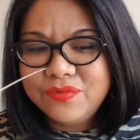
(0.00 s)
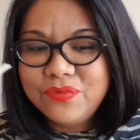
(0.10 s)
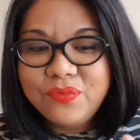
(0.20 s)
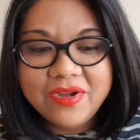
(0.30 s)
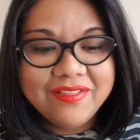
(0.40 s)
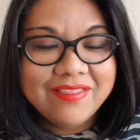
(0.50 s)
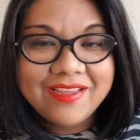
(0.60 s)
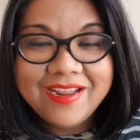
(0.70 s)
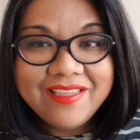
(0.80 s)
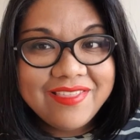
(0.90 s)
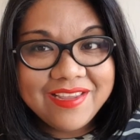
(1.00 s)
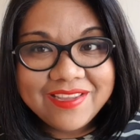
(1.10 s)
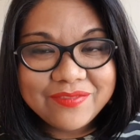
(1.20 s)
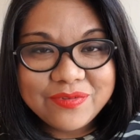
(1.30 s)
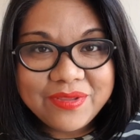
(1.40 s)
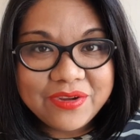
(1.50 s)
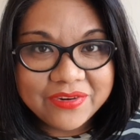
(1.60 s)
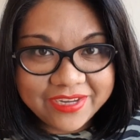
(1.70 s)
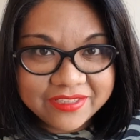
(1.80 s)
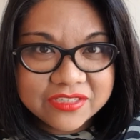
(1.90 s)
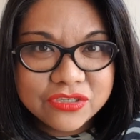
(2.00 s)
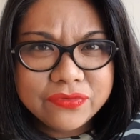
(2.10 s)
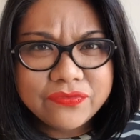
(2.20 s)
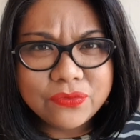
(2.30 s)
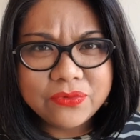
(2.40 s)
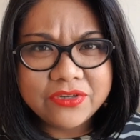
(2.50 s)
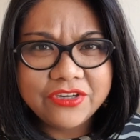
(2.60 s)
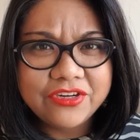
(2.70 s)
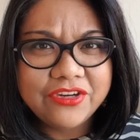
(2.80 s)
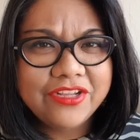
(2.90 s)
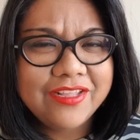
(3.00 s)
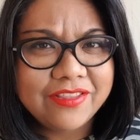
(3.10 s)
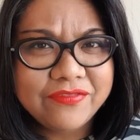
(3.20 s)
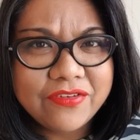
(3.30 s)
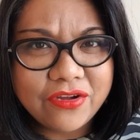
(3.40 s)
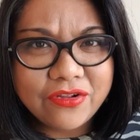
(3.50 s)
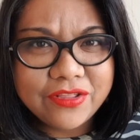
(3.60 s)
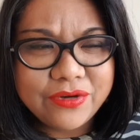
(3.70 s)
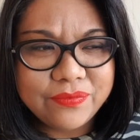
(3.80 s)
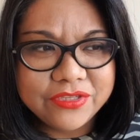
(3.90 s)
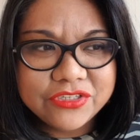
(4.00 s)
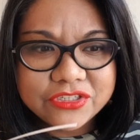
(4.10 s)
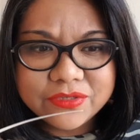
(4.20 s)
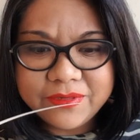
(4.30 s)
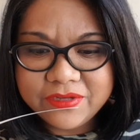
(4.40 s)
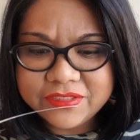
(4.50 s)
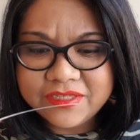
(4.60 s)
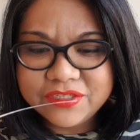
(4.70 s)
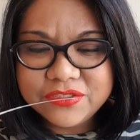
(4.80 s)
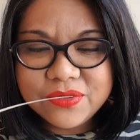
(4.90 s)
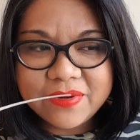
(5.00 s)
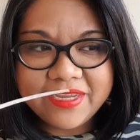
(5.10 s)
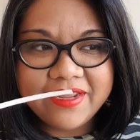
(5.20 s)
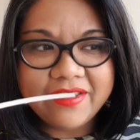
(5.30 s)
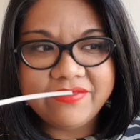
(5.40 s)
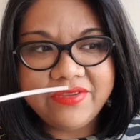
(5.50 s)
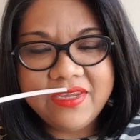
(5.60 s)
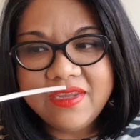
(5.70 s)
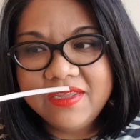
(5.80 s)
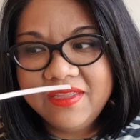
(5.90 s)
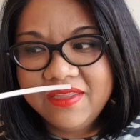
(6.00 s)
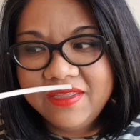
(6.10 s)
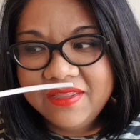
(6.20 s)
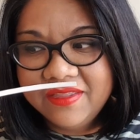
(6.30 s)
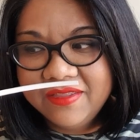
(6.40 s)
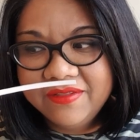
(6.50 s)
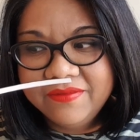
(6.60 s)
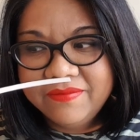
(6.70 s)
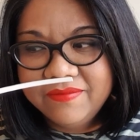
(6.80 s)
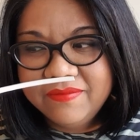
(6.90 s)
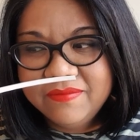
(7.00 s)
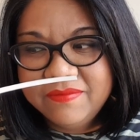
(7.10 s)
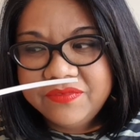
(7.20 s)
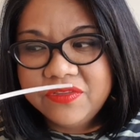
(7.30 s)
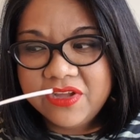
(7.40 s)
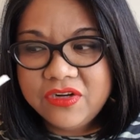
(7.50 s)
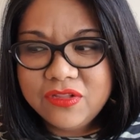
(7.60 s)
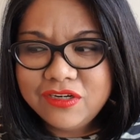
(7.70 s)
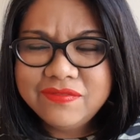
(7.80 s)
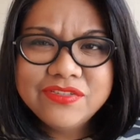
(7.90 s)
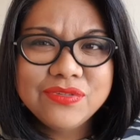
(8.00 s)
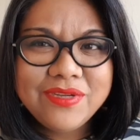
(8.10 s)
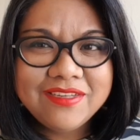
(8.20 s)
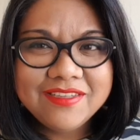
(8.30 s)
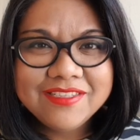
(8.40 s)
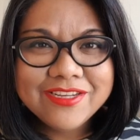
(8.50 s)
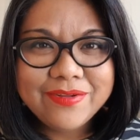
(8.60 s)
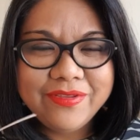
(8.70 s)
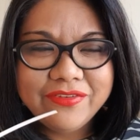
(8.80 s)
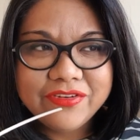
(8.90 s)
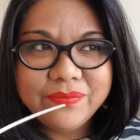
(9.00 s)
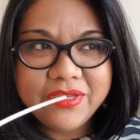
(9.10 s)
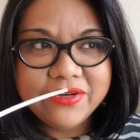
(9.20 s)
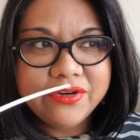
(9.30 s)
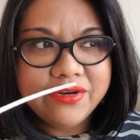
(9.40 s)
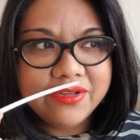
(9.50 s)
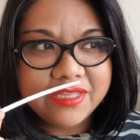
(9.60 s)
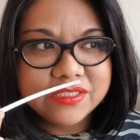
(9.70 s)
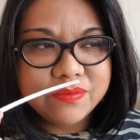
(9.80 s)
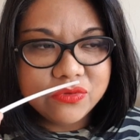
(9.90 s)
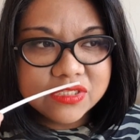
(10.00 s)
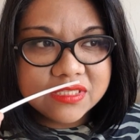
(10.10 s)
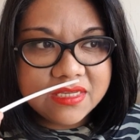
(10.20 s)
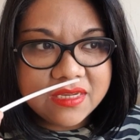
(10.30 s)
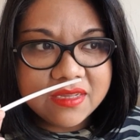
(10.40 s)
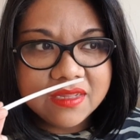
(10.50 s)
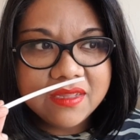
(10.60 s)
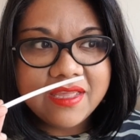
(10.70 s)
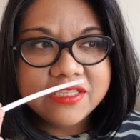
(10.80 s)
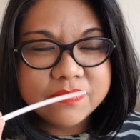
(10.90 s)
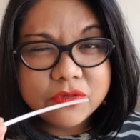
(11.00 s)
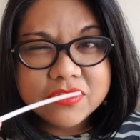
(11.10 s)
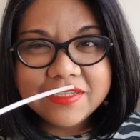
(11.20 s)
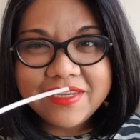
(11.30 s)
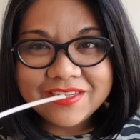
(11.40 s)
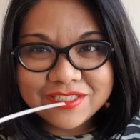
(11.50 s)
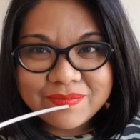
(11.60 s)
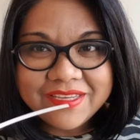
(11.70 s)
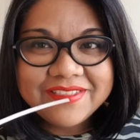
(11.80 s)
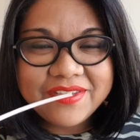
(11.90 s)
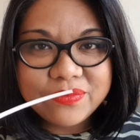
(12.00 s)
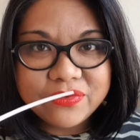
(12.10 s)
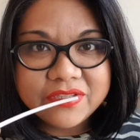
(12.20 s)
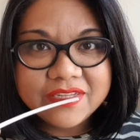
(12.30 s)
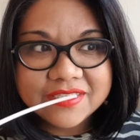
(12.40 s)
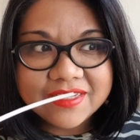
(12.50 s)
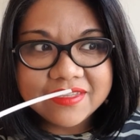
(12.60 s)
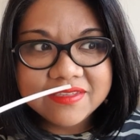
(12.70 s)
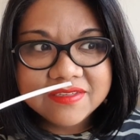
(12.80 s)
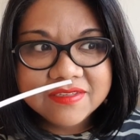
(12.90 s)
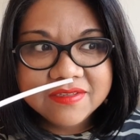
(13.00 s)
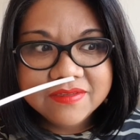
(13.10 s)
One that I think would be great for the fall and winter because it is quite heavy. Not a lot of sweetness coming from here. It's mostly a spicy wood scent.